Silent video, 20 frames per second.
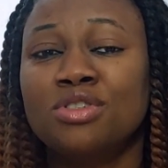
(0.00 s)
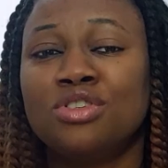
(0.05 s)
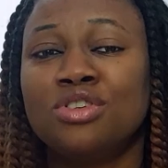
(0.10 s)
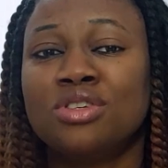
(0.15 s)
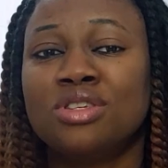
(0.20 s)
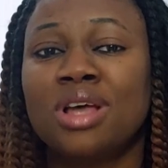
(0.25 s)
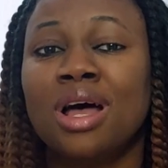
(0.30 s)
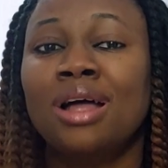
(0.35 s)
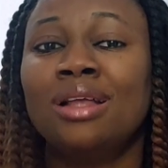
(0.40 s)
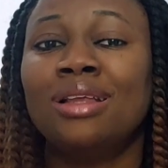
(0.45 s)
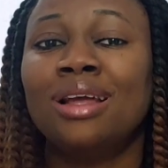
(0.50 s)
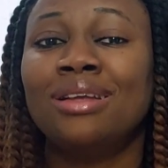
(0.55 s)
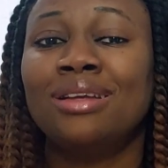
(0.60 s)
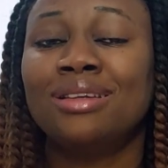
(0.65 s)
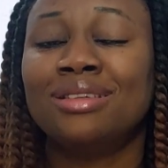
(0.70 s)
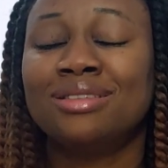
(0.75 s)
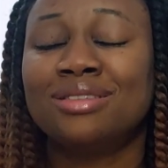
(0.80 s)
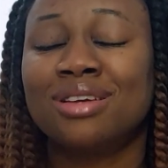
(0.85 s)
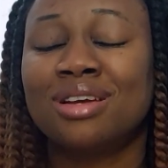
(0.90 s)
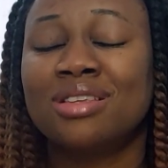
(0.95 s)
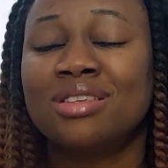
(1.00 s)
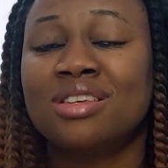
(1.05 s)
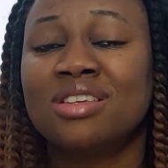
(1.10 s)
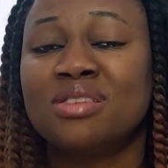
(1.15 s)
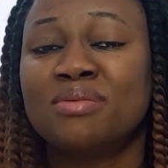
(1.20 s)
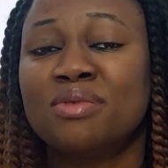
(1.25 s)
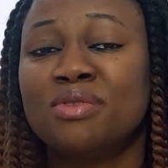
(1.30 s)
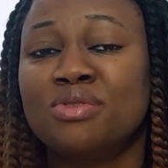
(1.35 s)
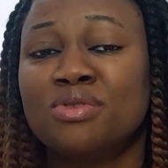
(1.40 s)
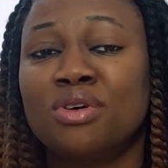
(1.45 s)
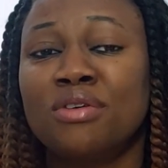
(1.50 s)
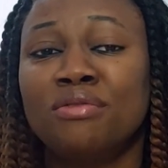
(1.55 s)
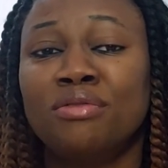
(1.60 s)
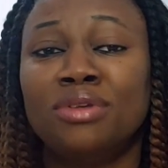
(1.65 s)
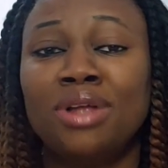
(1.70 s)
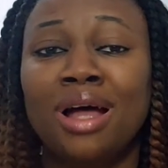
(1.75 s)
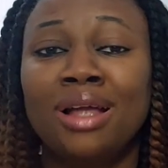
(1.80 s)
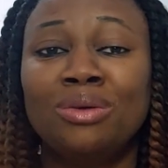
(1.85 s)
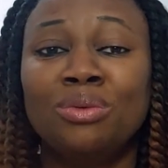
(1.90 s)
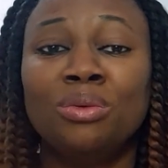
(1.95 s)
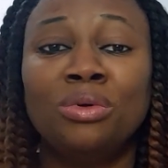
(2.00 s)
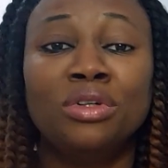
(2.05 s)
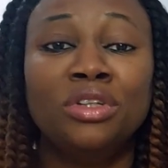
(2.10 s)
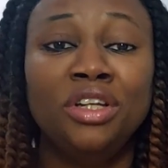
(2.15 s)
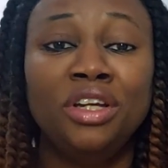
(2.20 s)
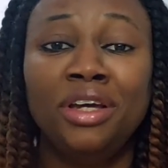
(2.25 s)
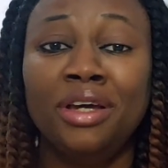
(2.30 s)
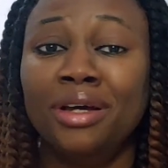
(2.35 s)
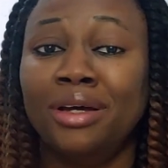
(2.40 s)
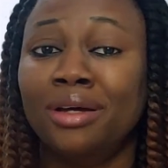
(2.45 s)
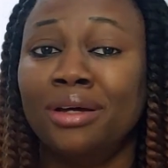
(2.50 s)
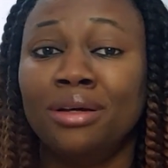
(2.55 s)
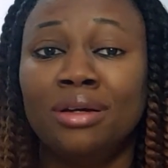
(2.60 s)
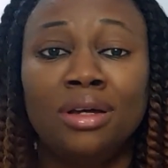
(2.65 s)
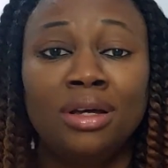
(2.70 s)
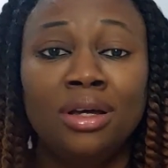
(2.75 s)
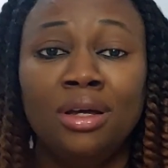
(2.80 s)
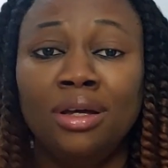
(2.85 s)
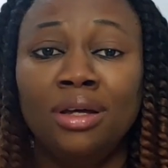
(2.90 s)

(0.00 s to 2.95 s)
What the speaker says: just add an extra 6 months or even add 1 year.